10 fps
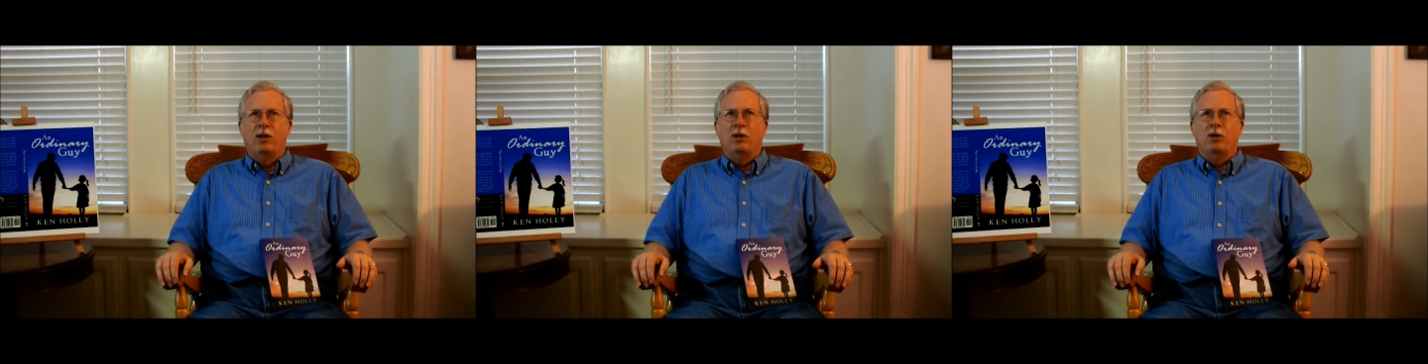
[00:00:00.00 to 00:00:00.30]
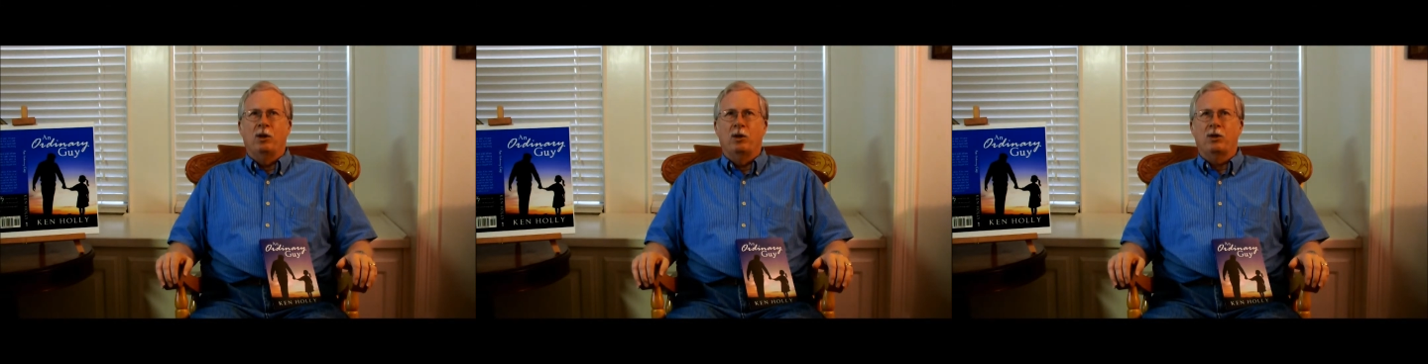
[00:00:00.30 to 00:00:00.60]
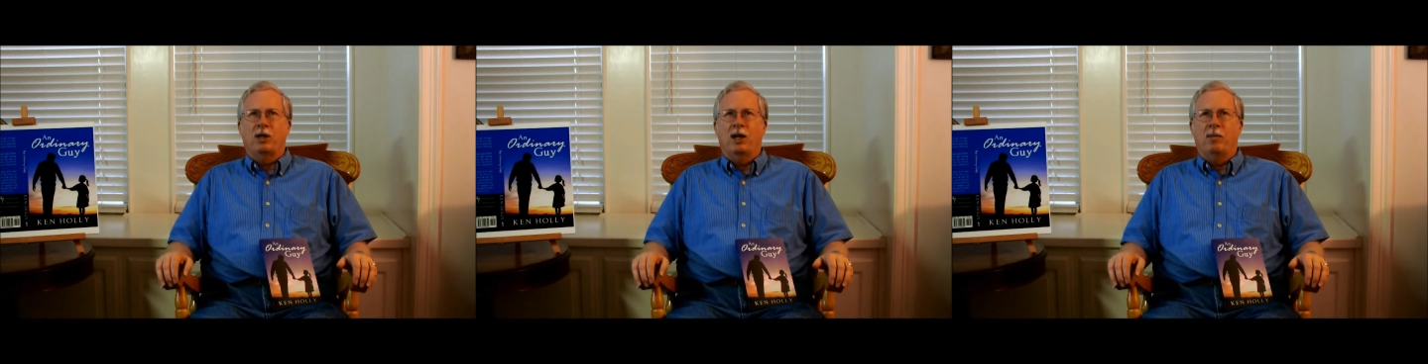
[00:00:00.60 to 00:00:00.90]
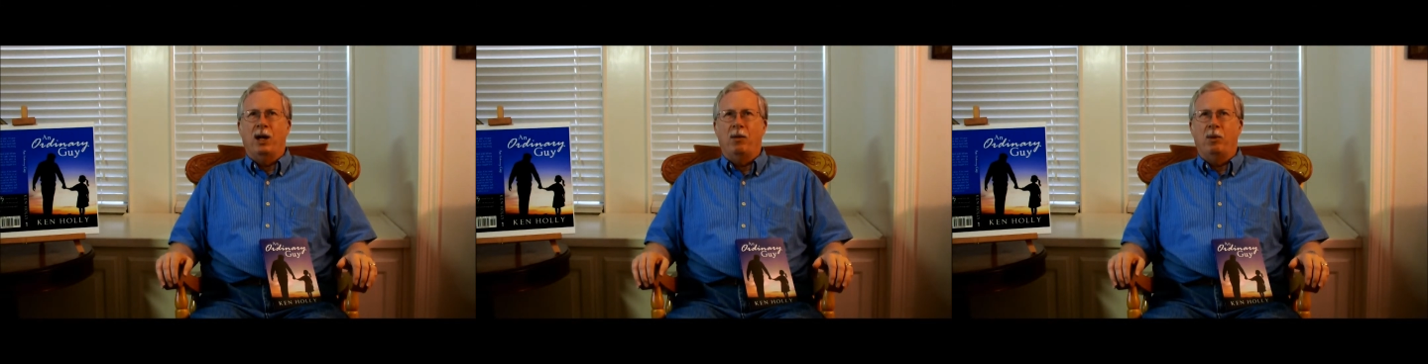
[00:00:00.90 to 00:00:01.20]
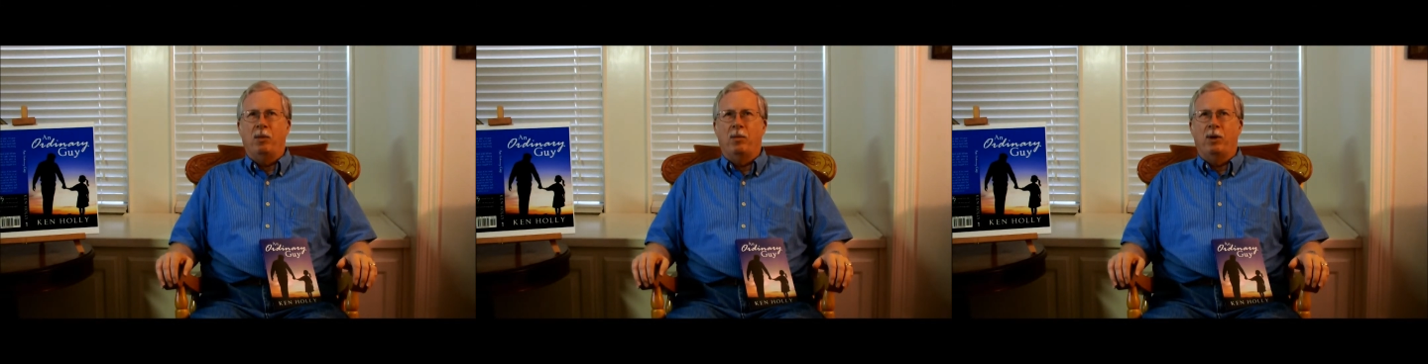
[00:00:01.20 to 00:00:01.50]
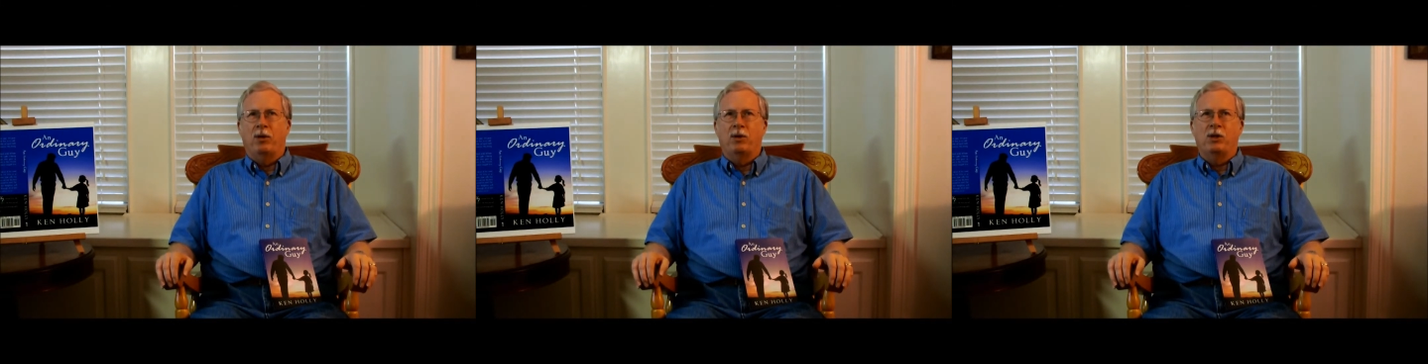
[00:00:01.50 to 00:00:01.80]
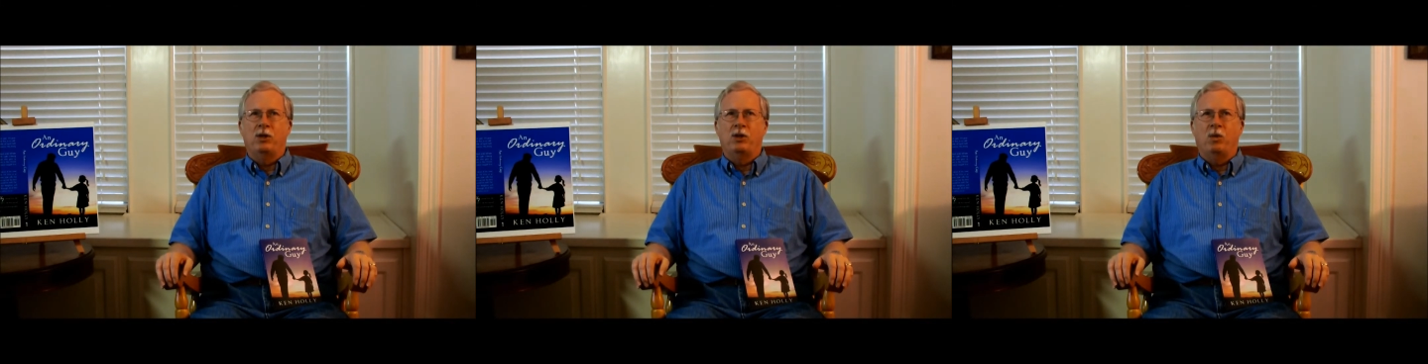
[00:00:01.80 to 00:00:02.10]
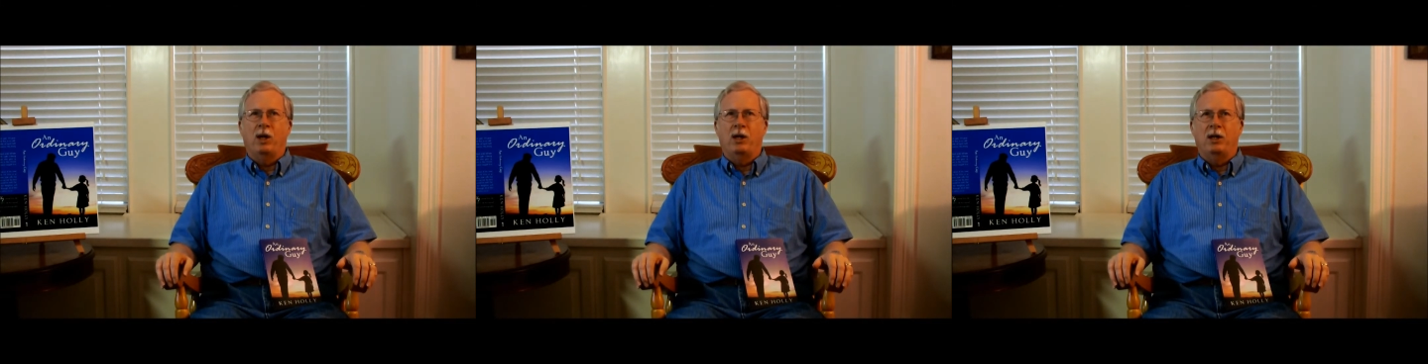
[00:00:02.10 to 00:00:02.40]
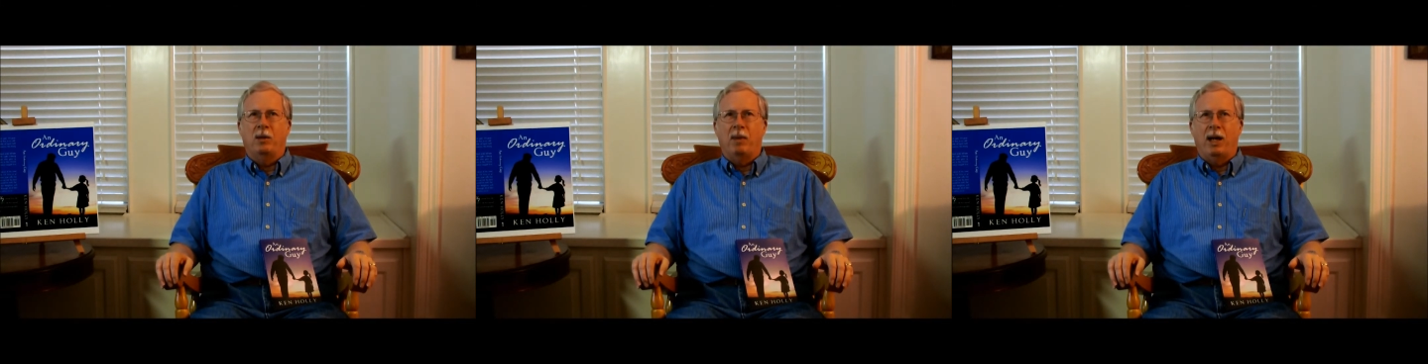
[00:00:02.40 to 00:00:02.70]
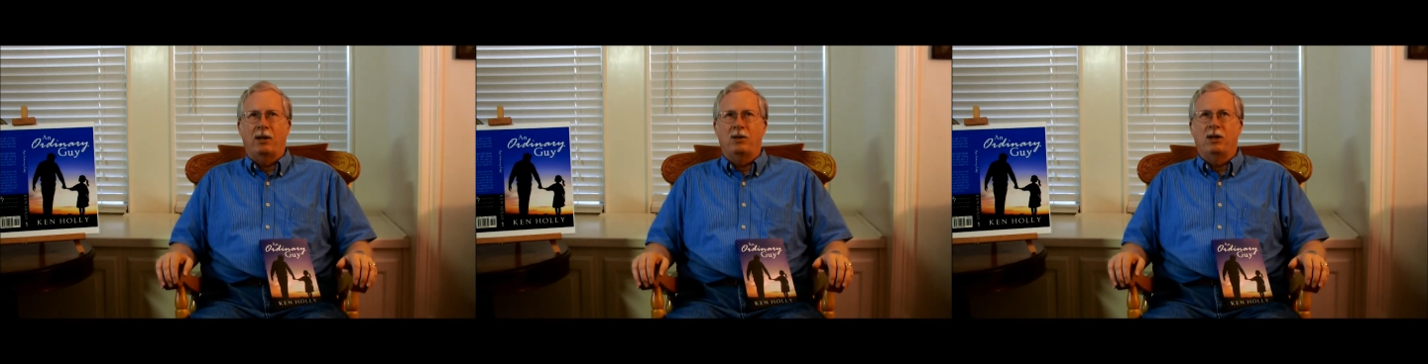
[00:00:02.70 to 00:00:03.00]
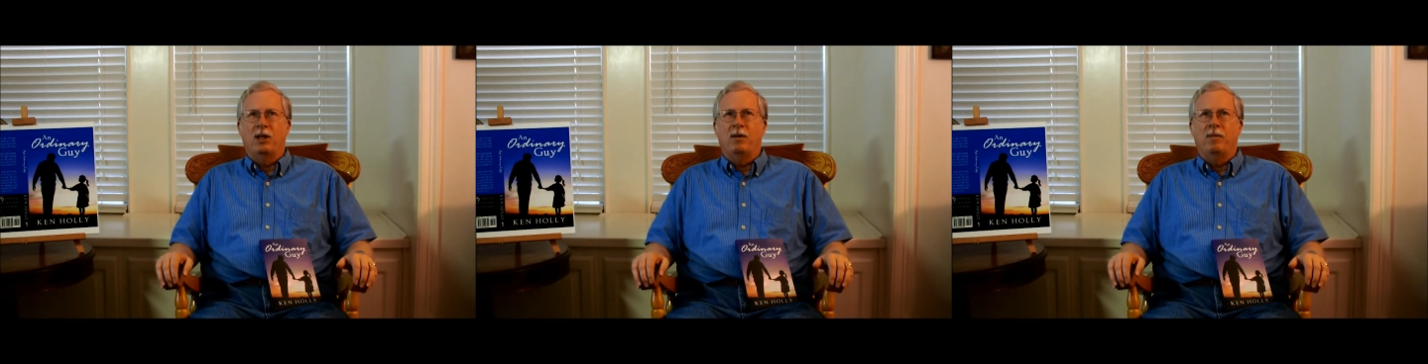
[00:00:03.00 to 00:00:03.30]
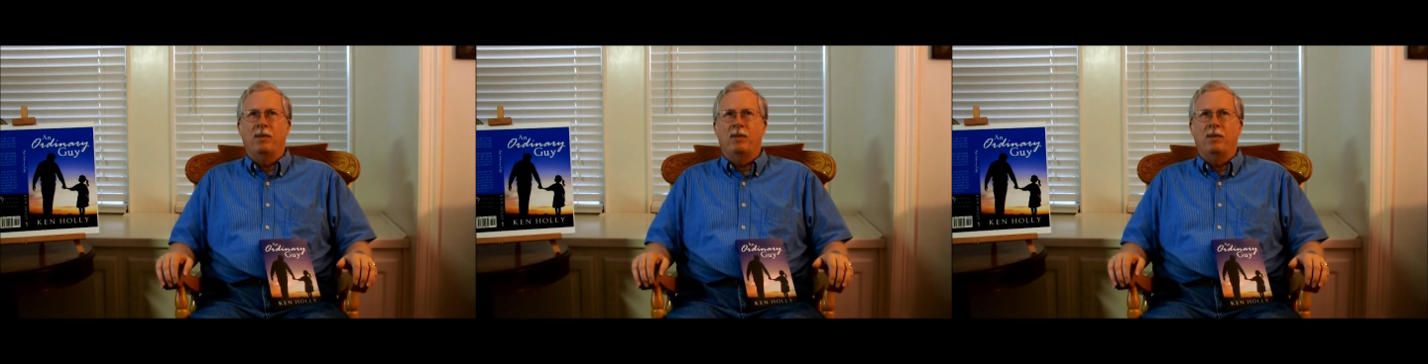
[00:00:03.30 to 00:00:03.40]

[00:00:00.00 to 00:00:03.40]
The nurse got Mom and my brother situated in the back seat.